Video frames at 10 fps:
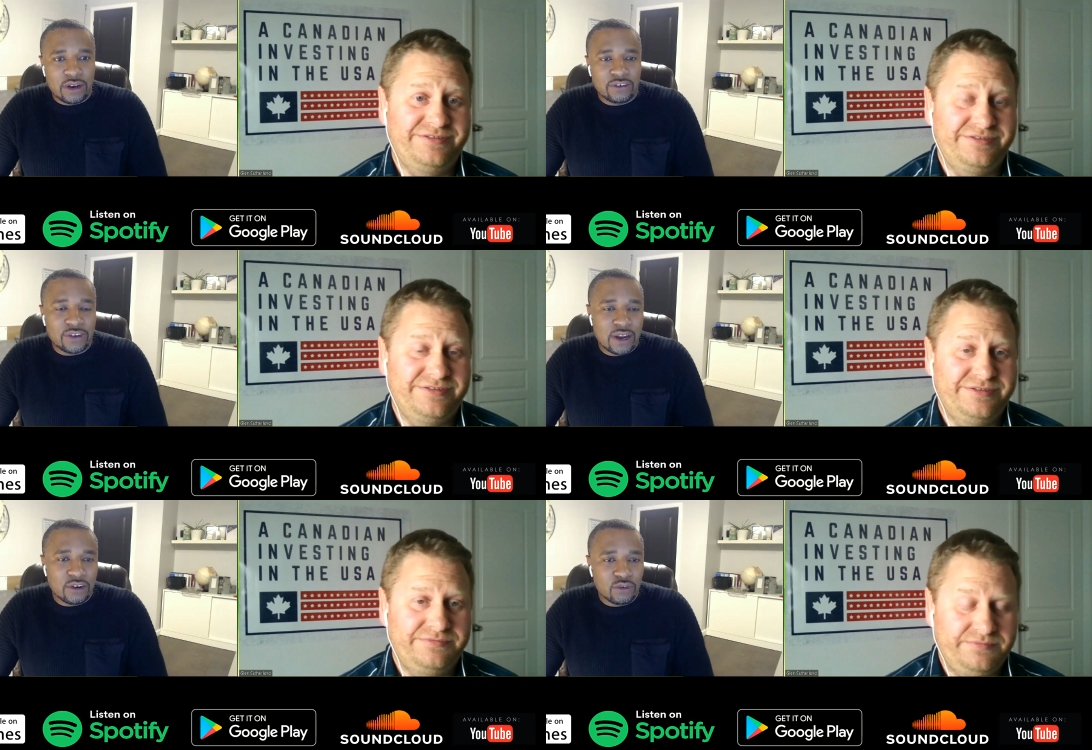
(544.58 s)
Speaker 1: in the
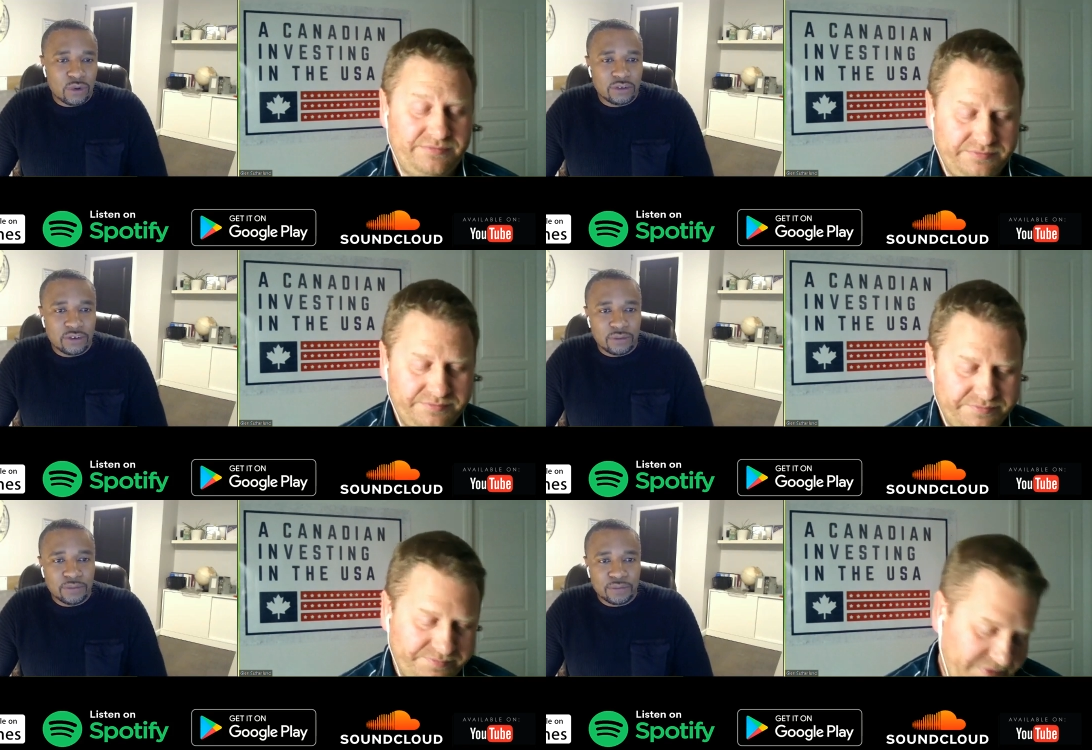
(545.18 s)
sand as well,
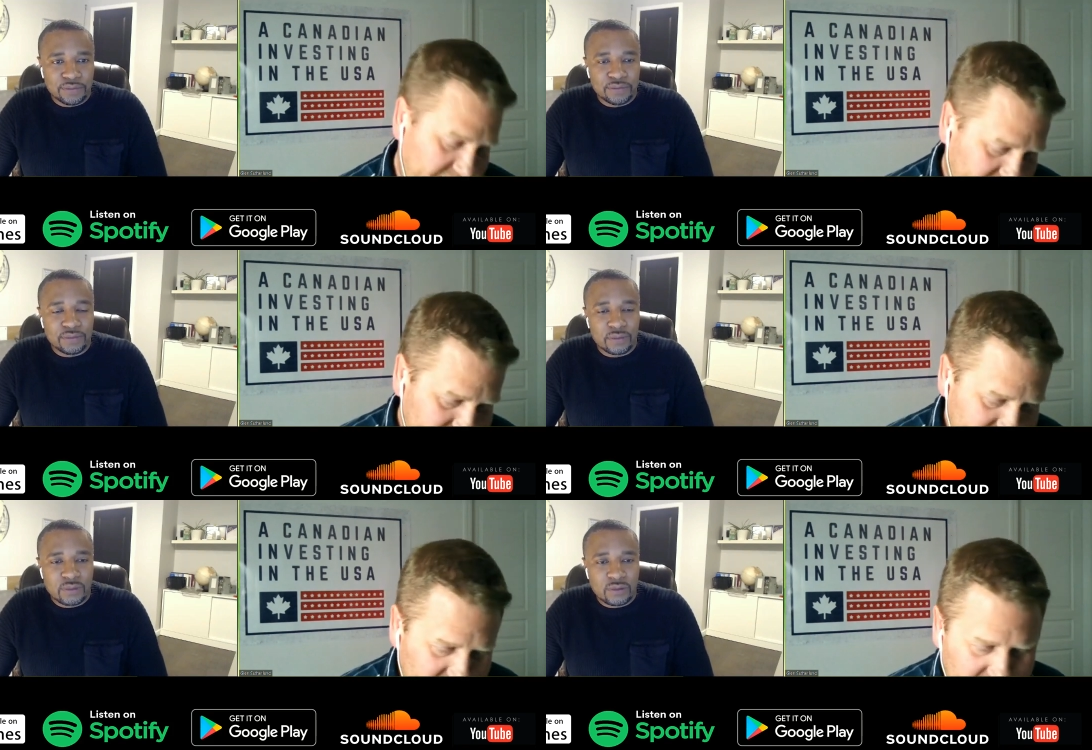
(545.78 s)
too. Yeah.
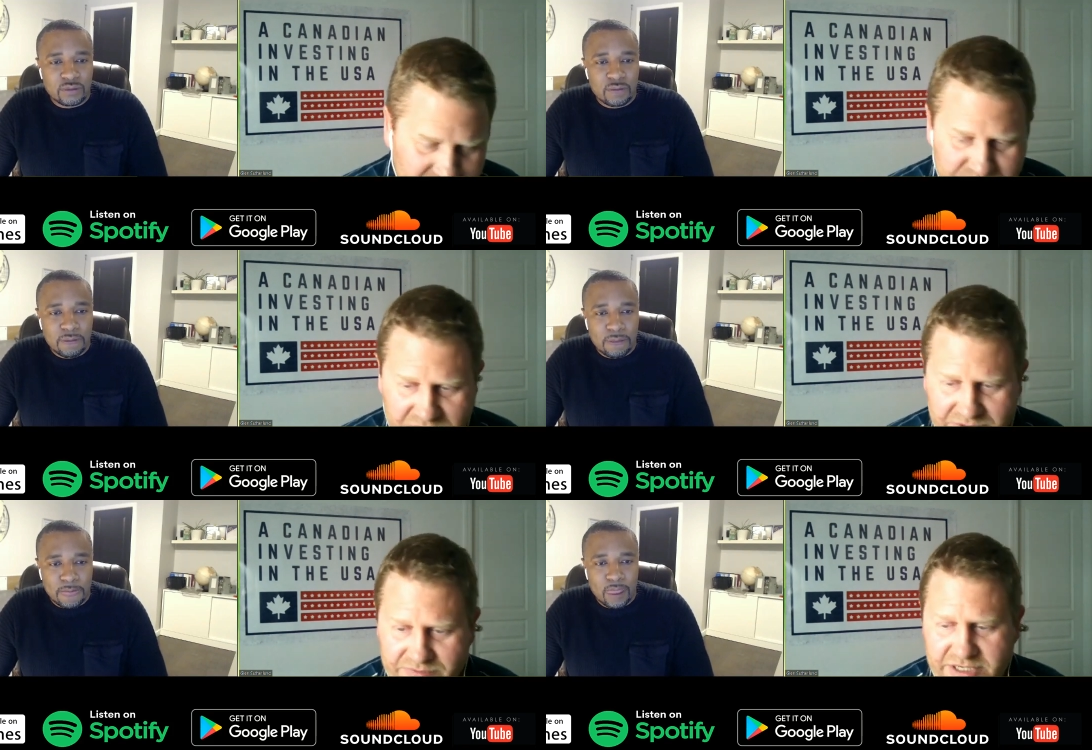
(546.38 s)
So it goes
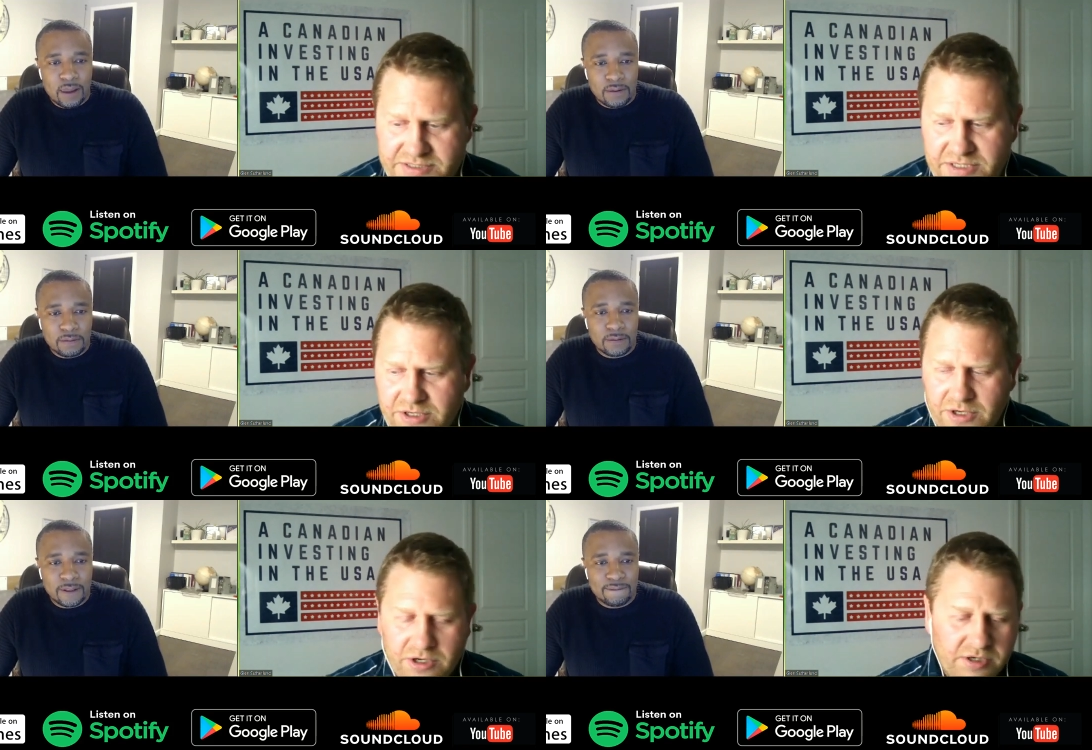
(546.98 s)
both ways.
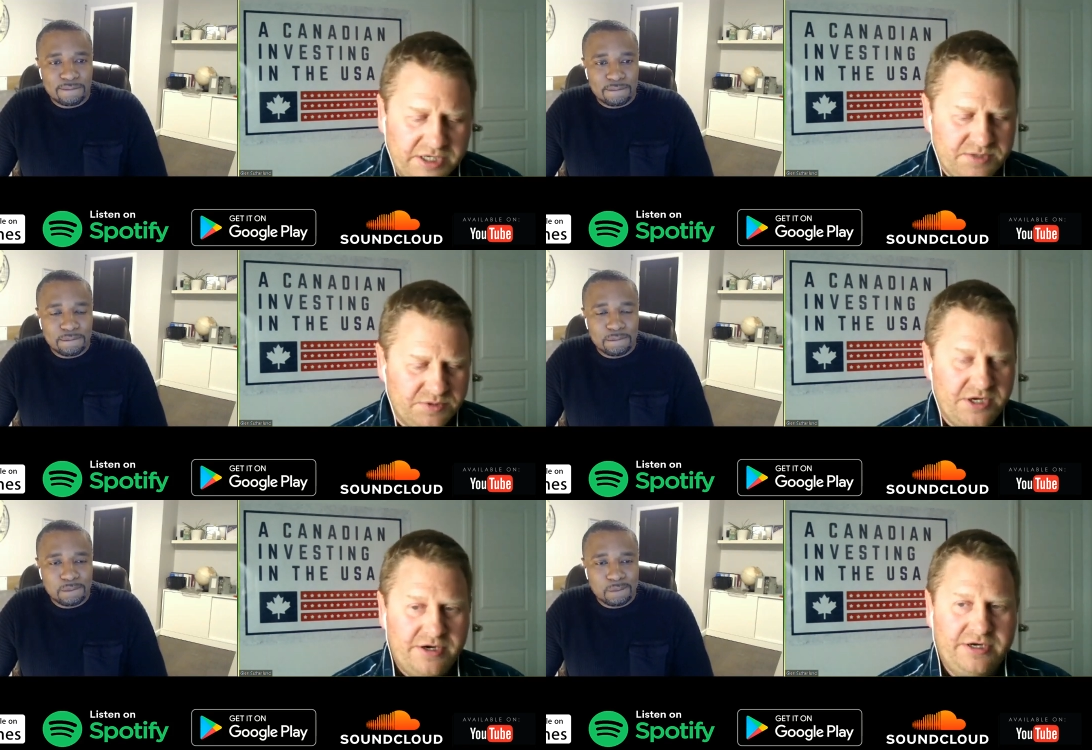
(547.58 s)
OK, so
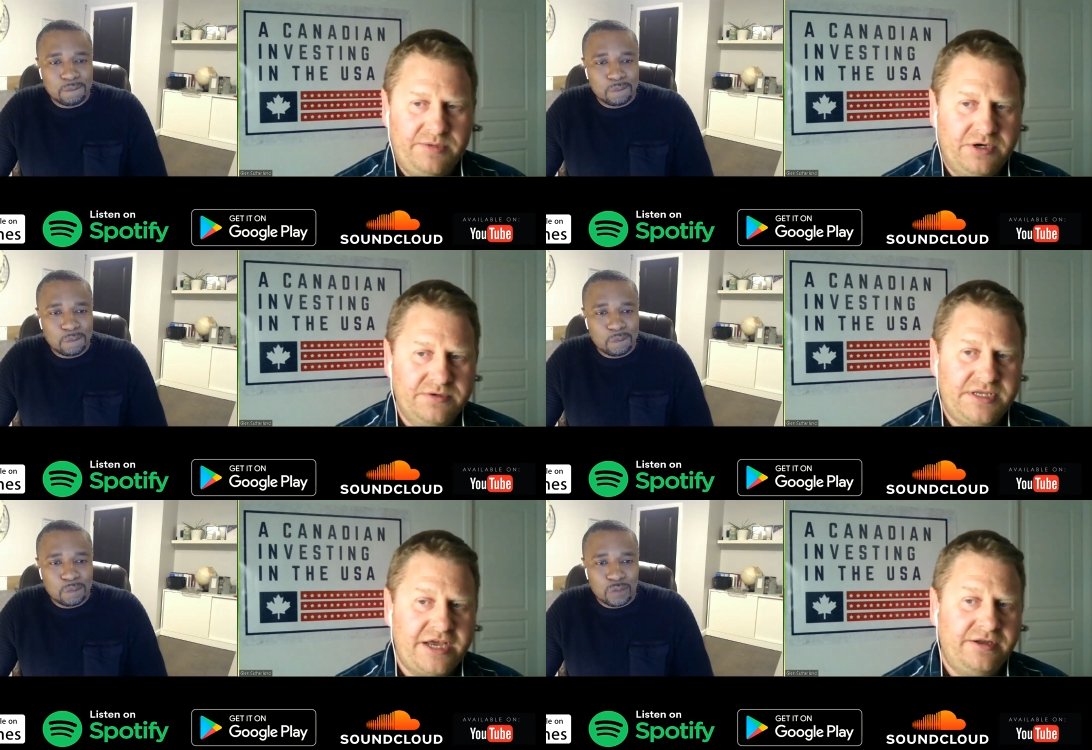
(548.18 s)
we're talking
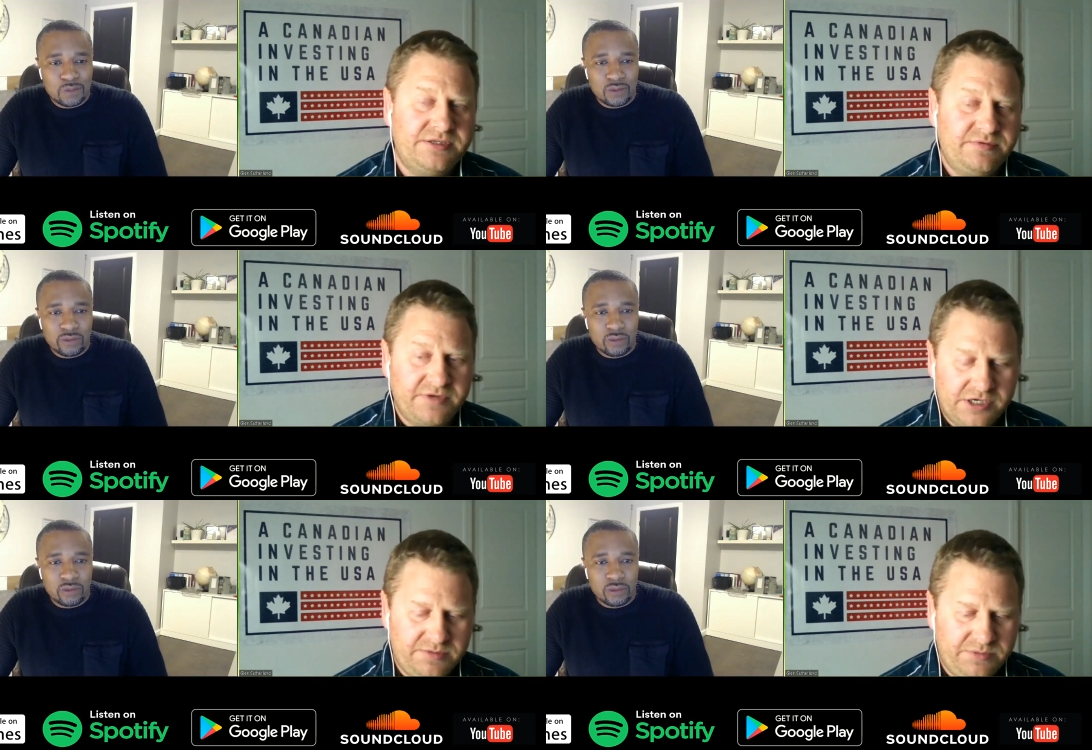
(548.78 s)
about tenants. We've
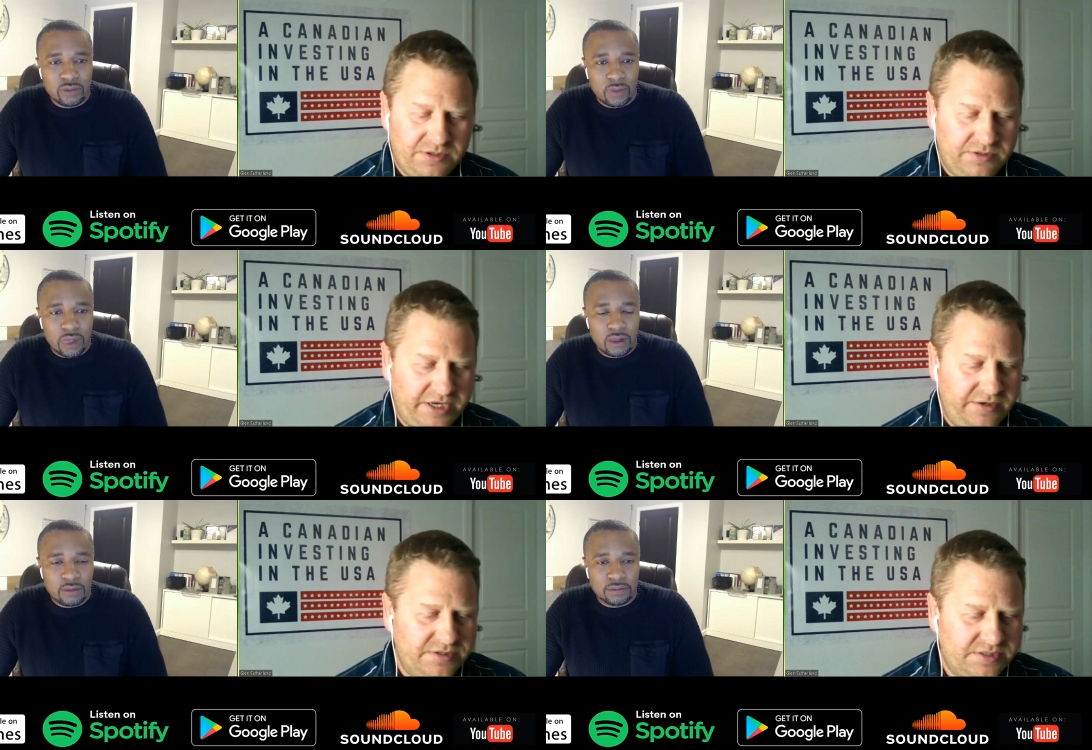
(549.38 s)
talked about
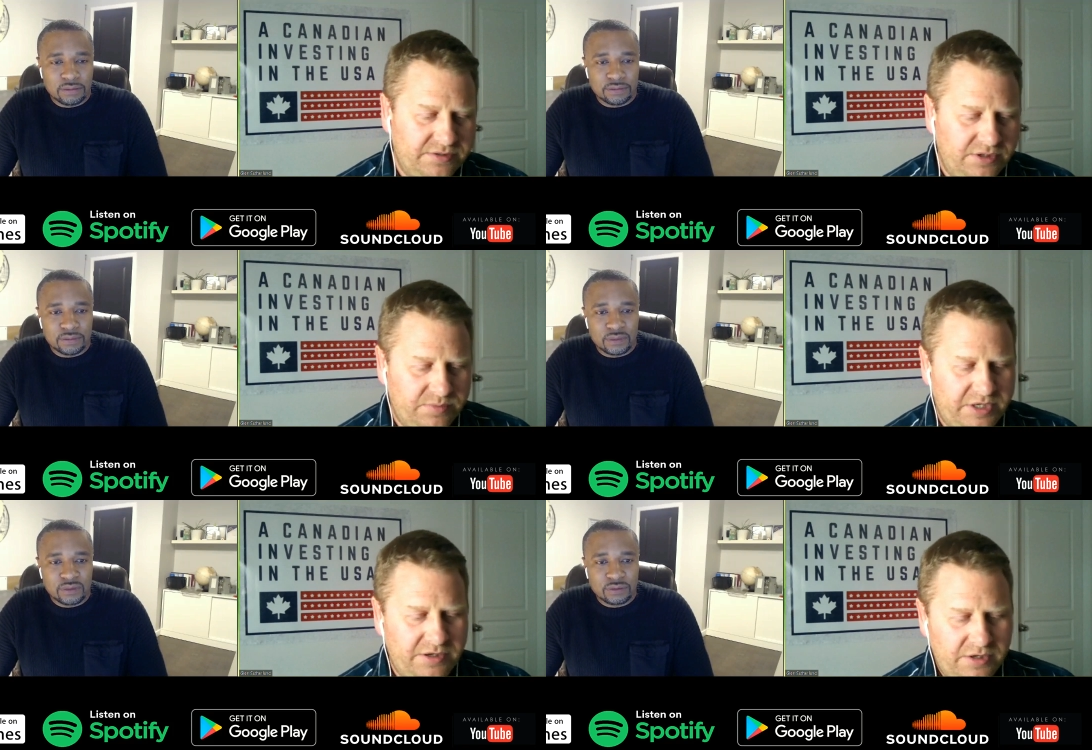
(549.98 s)
lenders a little bit.